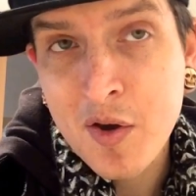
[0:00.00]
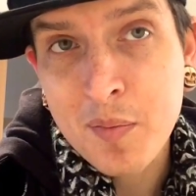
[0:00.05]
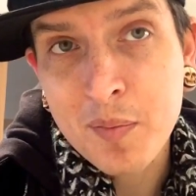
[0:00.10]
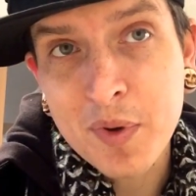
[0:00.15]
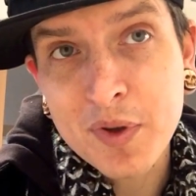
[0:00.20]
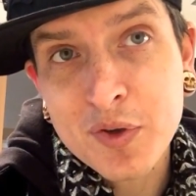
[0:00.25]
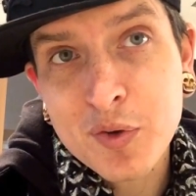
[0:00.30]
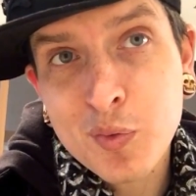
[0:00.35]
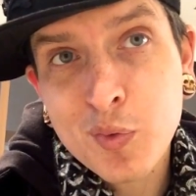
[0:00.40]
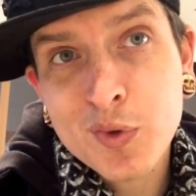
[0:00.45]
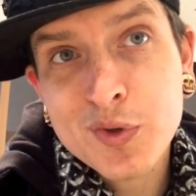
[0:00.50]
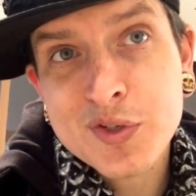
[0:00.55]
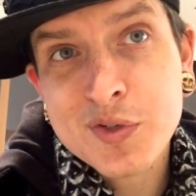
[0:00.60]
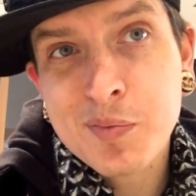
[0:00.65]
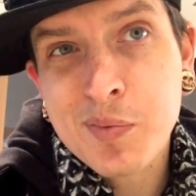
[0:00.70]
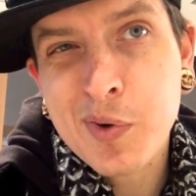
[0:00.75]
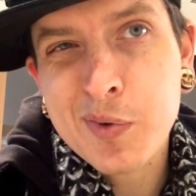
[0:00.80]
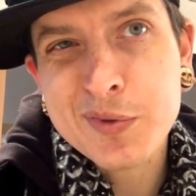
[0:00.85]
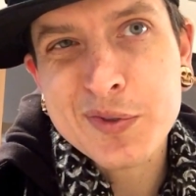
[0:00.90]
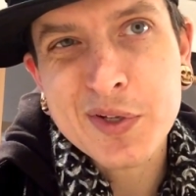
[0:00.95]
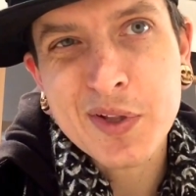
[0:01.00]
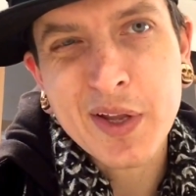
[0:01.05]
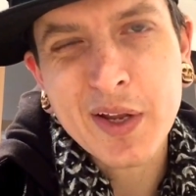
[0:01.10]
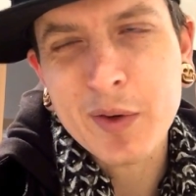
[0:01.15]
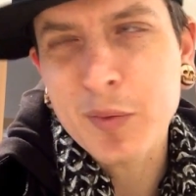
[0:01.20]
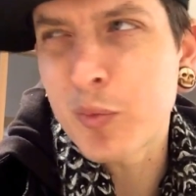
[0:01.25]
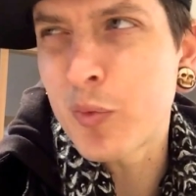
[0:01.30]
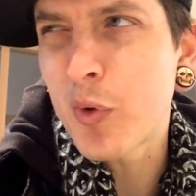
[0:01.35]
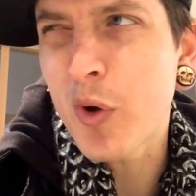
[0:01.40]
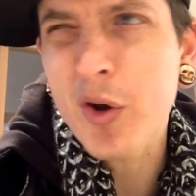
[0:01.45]
but you weren't supposed to like
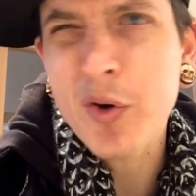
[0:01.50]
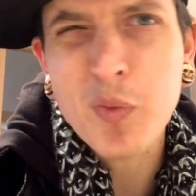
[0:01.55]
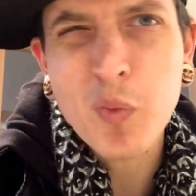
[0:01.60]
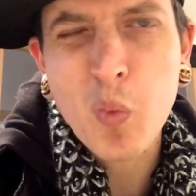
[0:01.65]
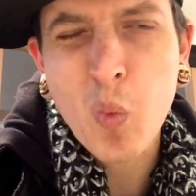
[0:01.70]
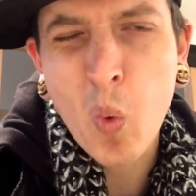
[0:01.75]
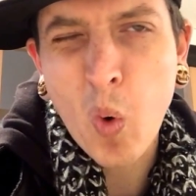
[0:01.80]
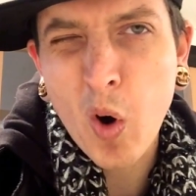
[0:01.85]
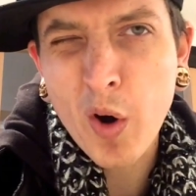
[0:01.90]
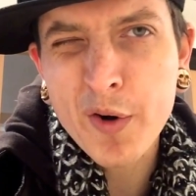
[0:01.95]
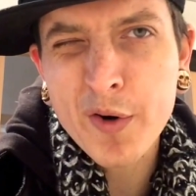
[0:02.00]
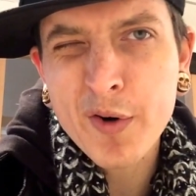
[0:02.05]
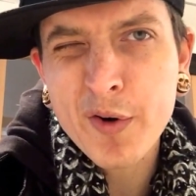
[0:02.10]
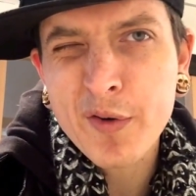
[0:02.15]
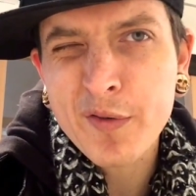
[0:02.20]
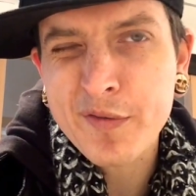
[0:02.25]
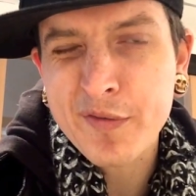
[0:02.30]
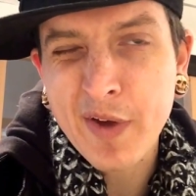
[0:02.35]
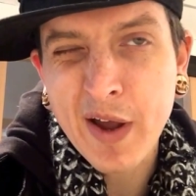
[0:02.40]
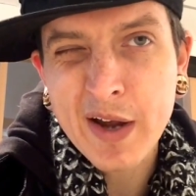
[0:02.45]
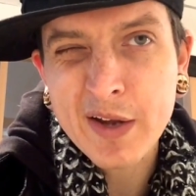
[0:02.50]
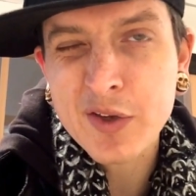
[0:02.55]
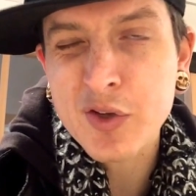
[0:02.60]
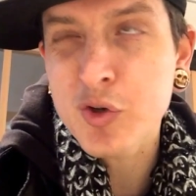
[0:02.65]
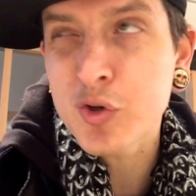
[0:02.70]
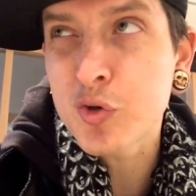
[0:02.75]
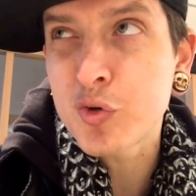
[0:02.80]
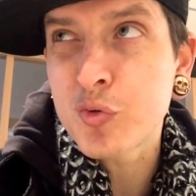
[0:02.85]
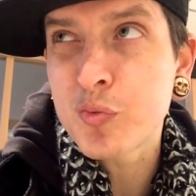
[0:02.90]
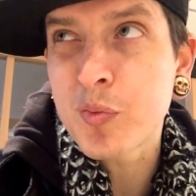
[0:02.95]
run water,
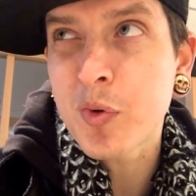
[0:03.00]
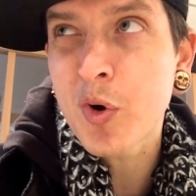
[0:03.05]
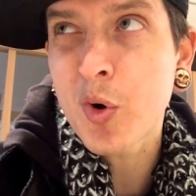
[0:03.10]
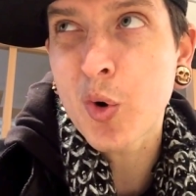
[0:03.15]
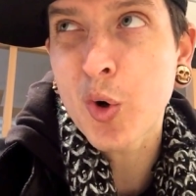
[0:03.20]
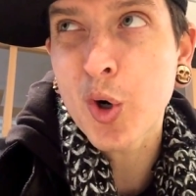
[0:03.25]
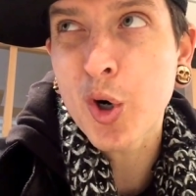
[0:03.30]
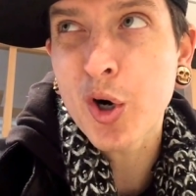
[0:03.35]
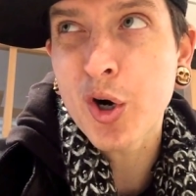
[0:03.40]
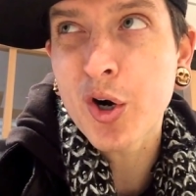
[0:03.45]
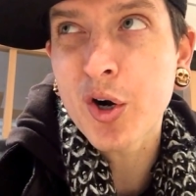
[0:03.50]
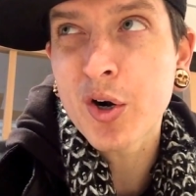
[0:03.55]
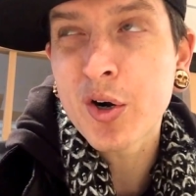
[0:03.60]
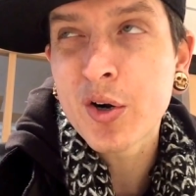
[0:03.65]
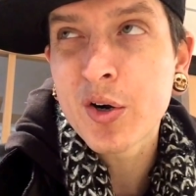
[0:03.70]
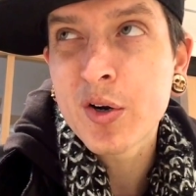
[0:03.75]
vacuum, or